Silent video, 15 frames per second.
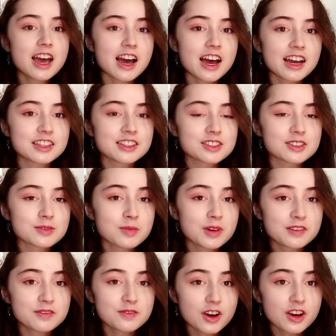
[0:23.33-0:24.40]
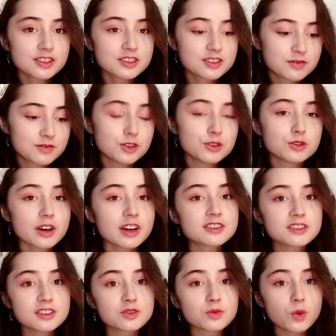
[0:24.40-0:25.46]
and my first few
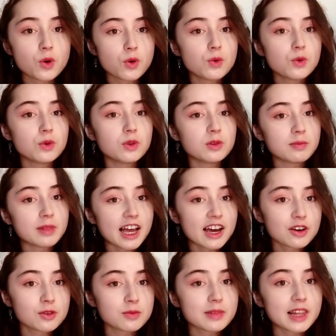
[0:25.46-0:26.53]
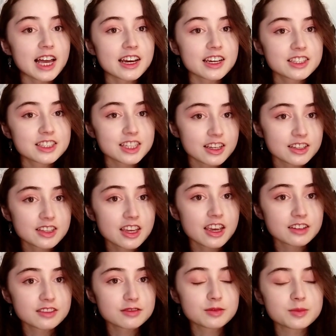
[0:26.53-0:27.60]
dresses were all black on black
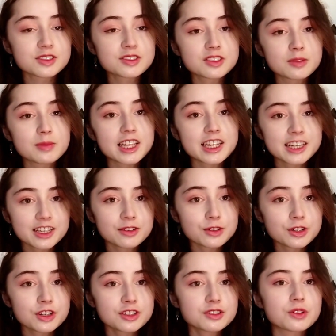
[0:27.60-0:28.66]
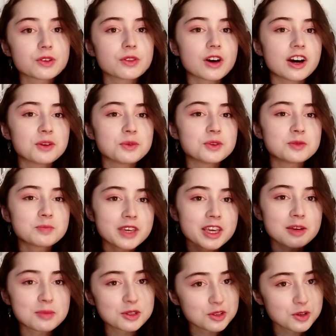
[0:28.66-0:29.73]
JSKs from a similar era so that I would be
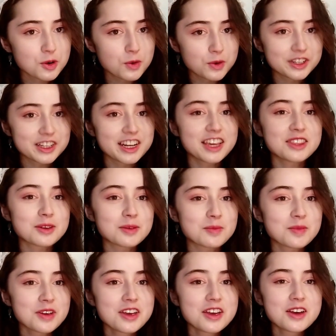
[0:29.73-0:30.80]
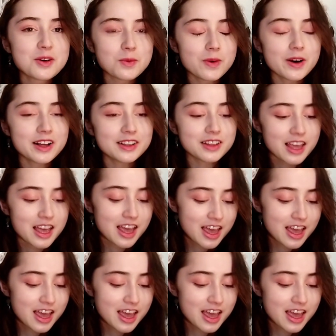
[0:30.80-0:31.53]
able to coordinate them well.